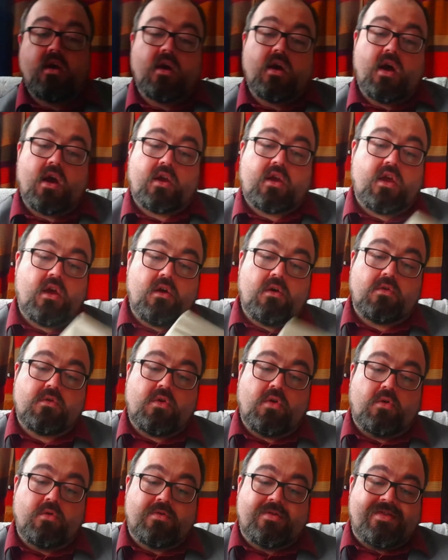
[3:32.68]
A Girl
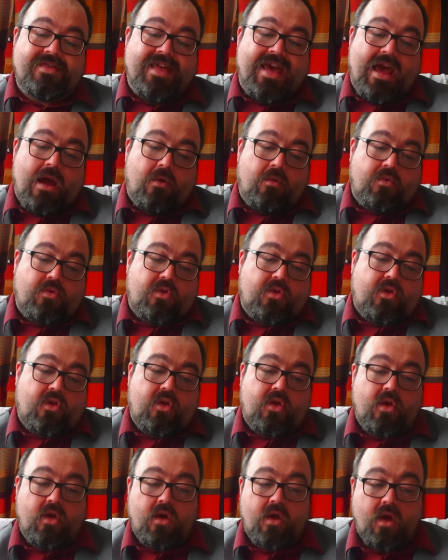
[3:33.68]
Called
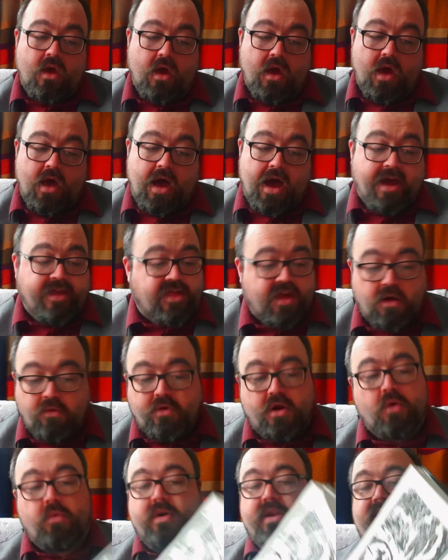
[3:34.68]
Doubt. I don't
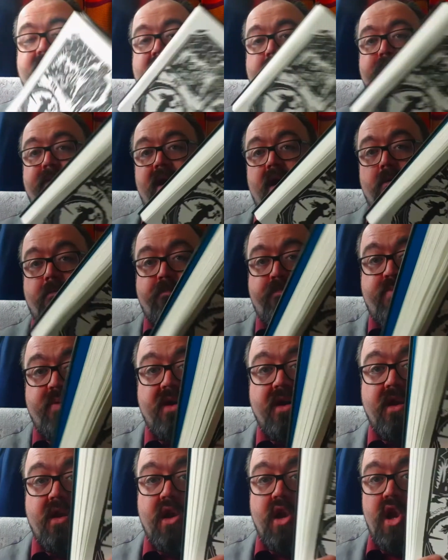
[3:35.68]
know what it's about,
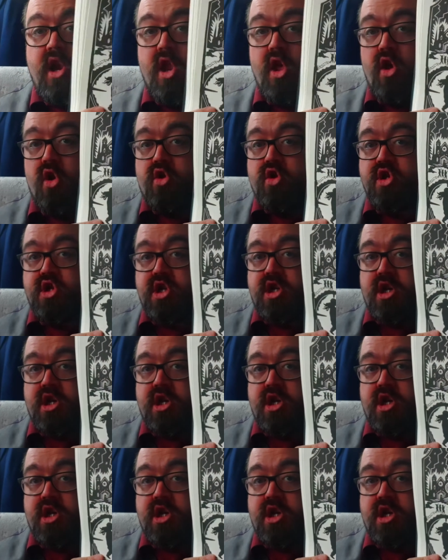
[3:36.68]
but look!